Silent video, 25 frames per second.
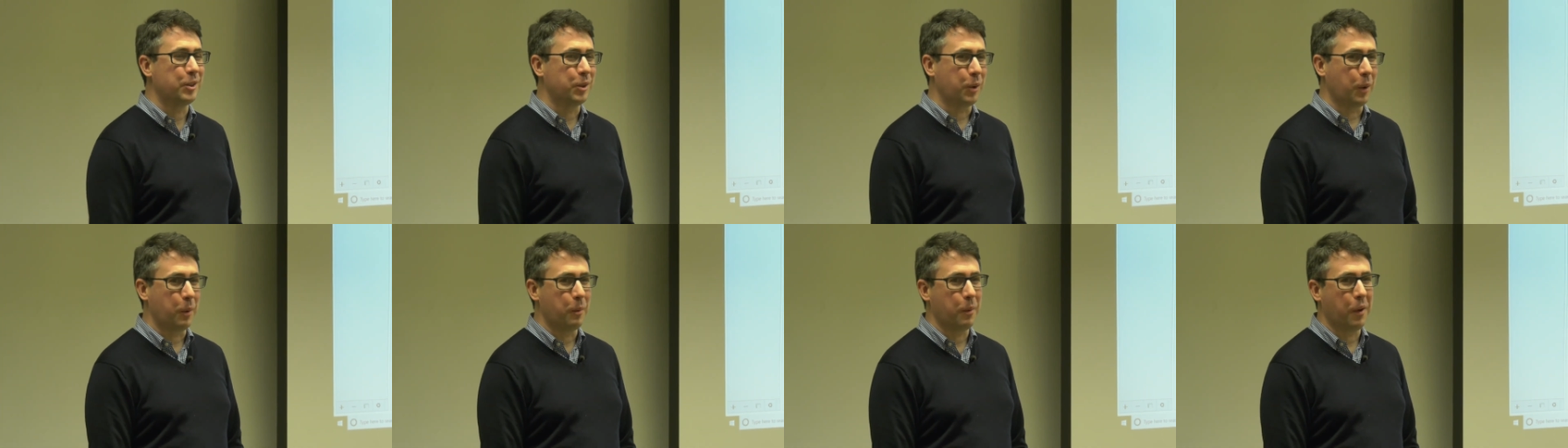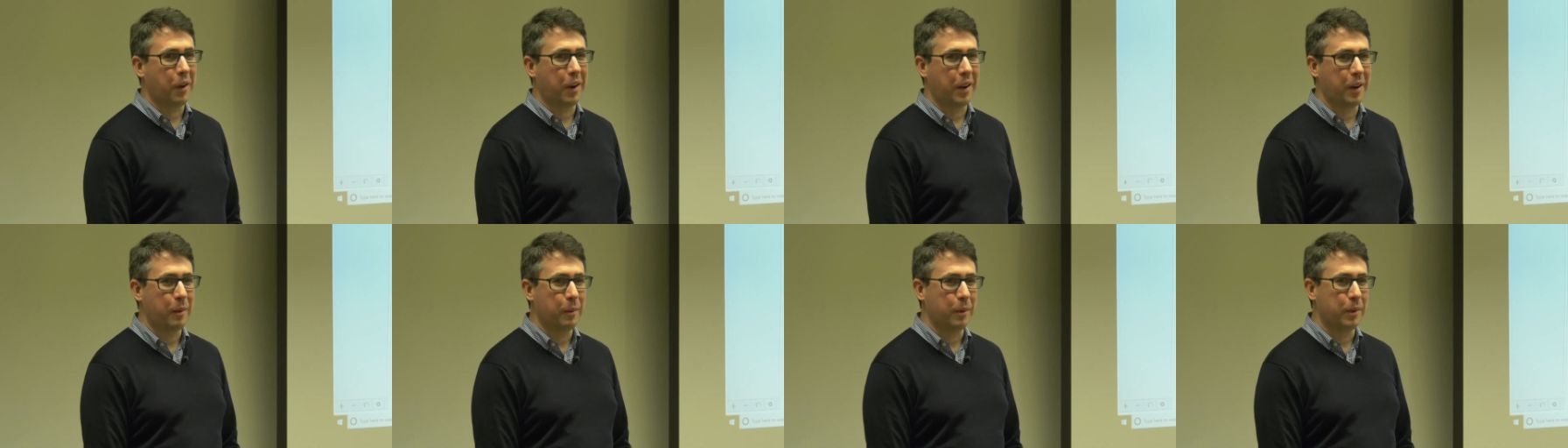so I'm
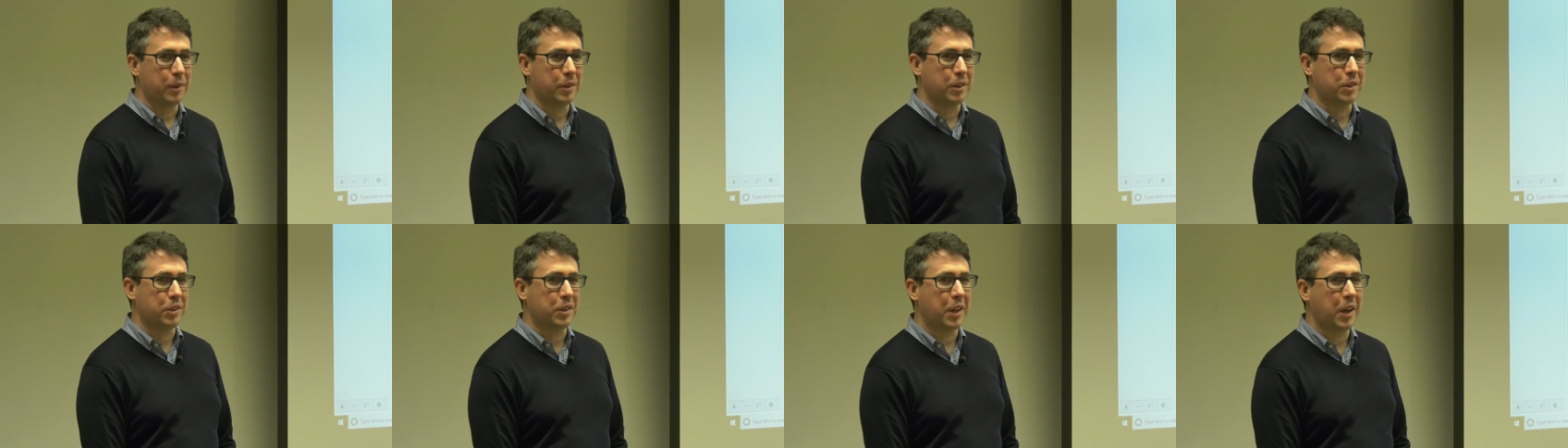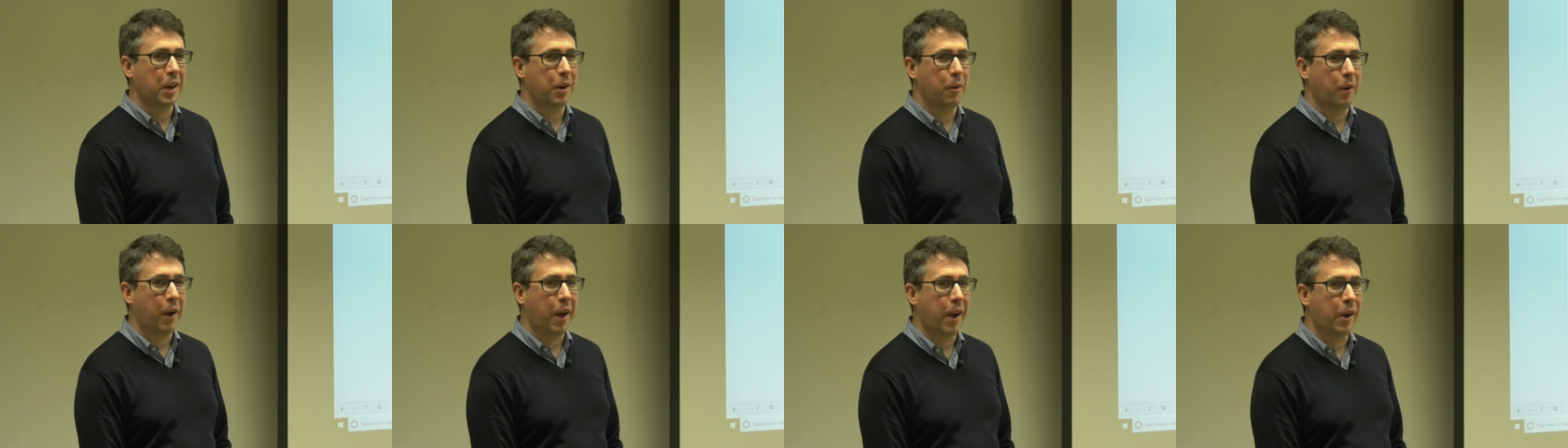not able to
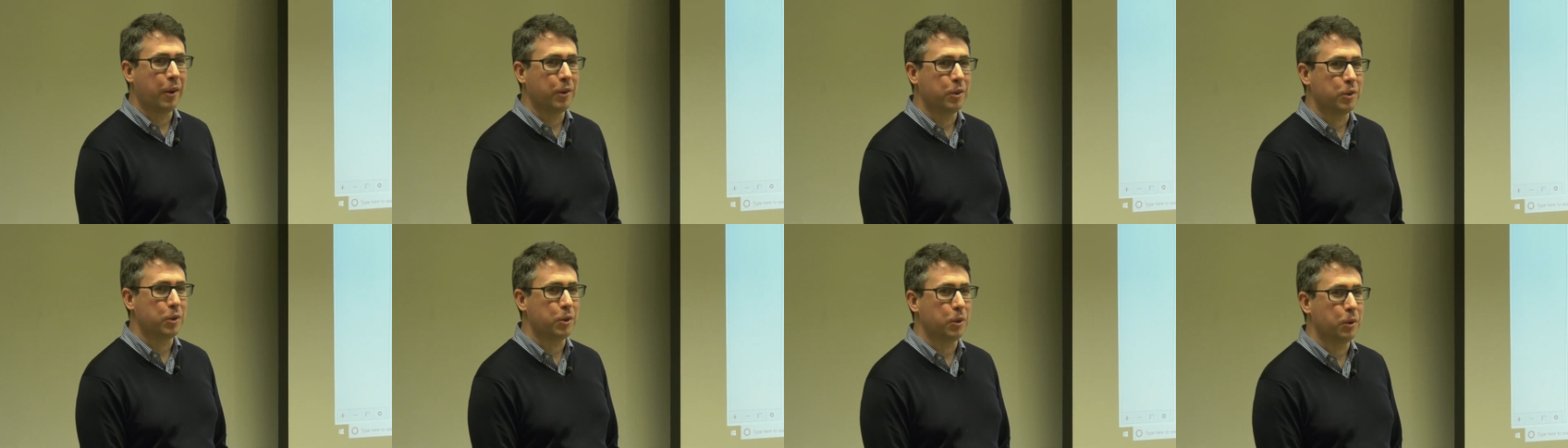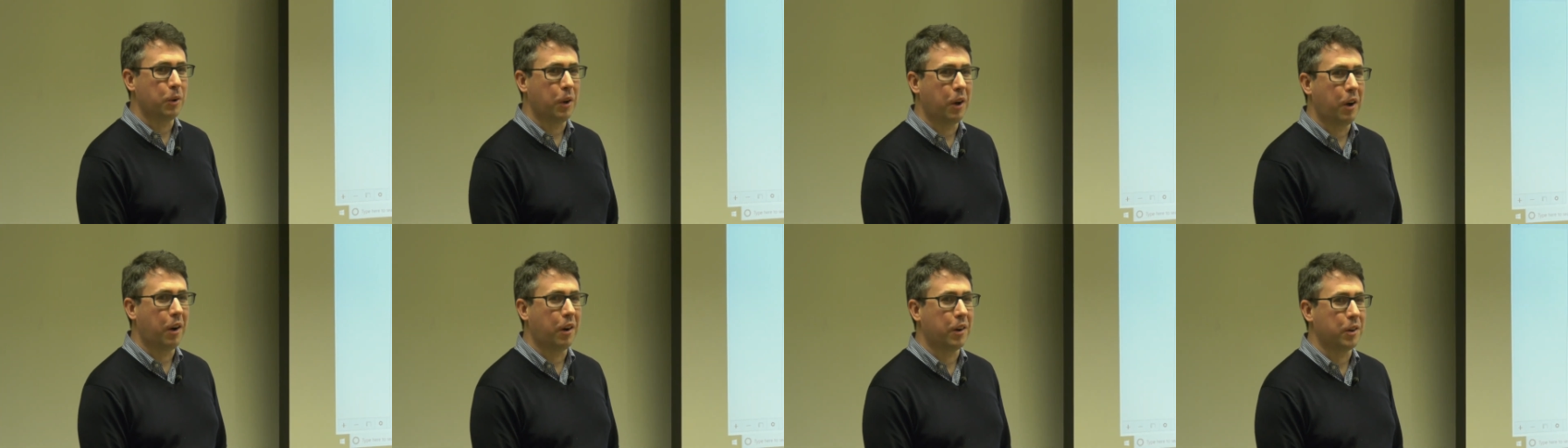stay around too
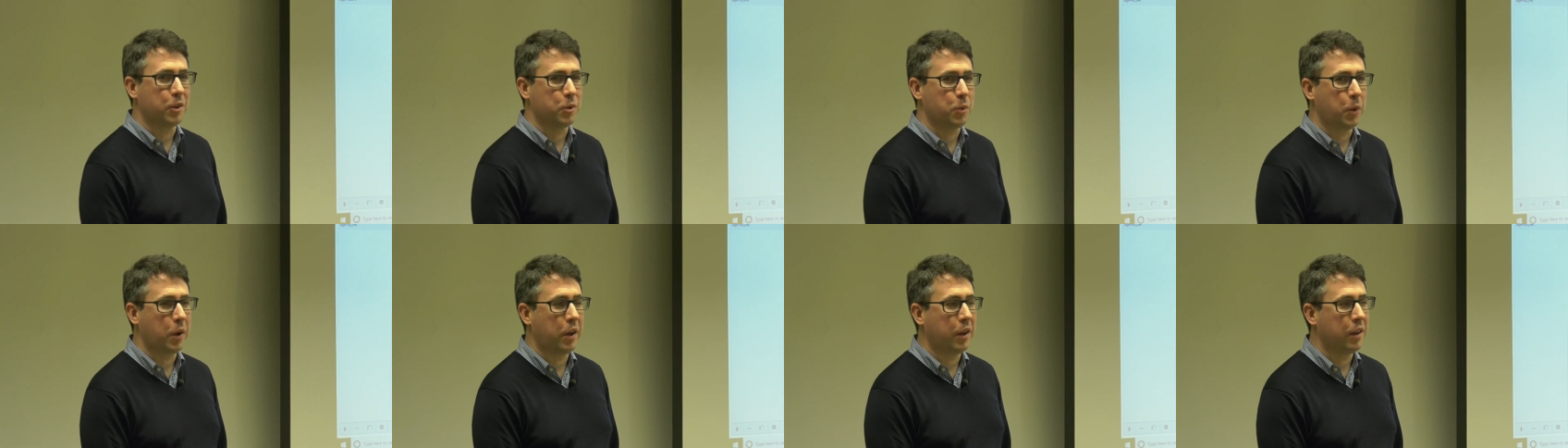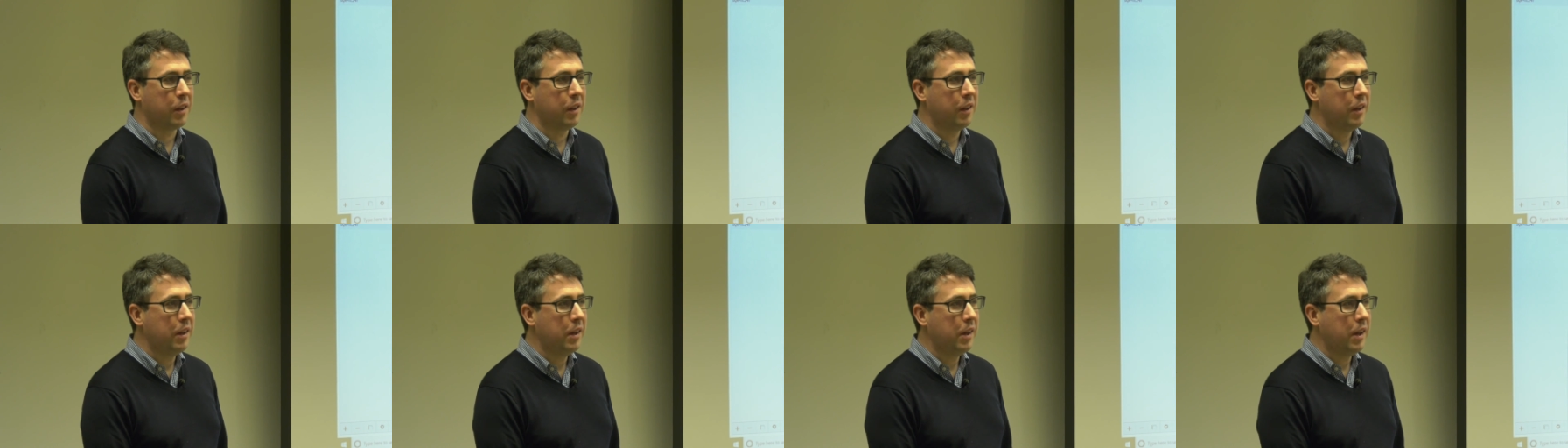long as
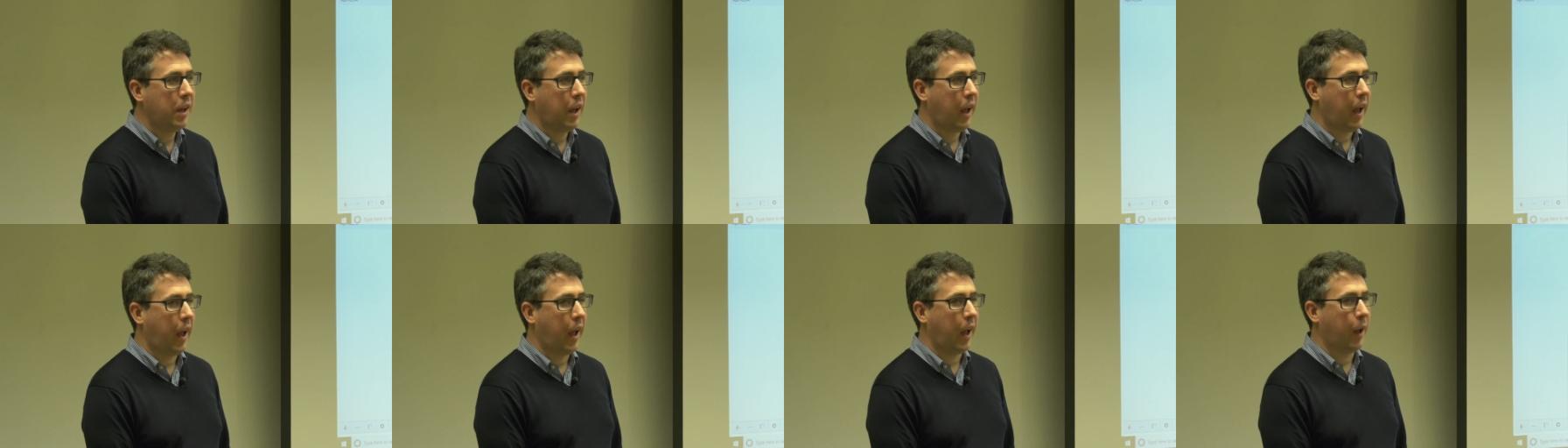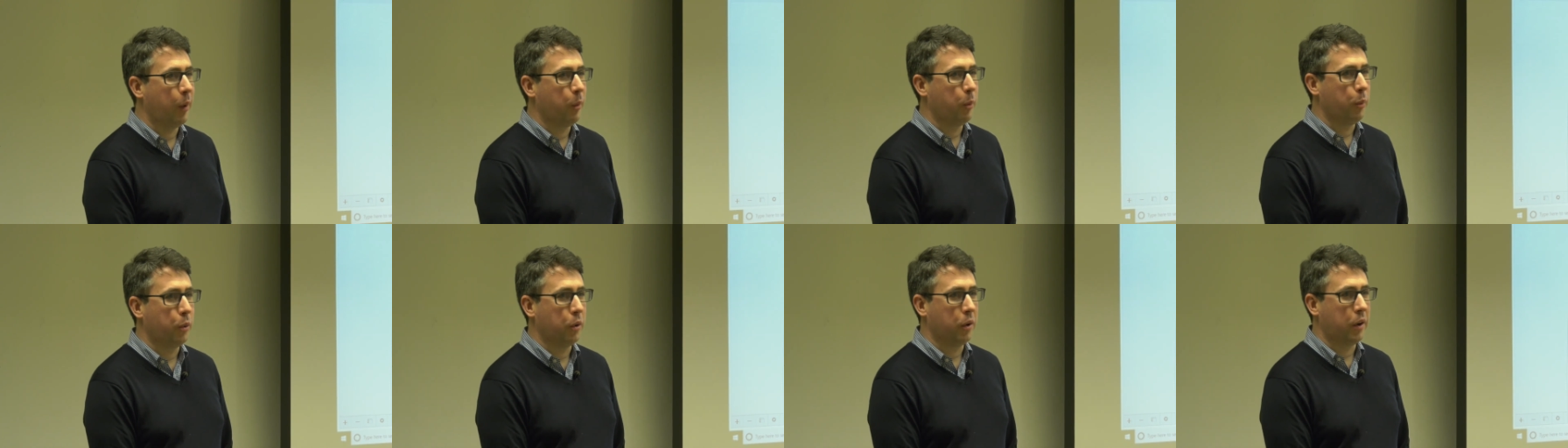well.
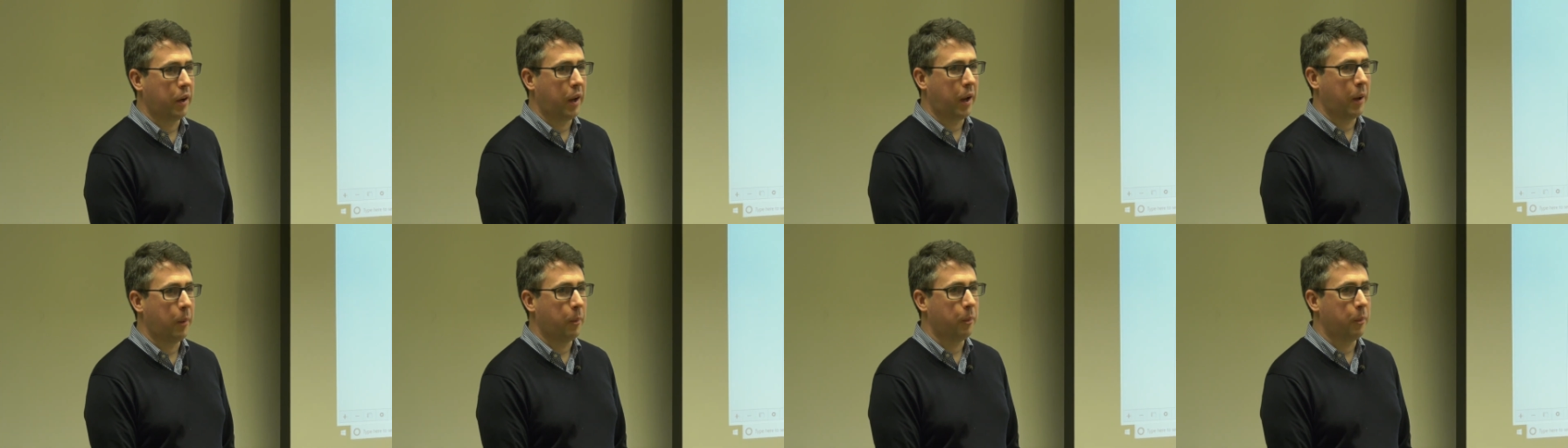But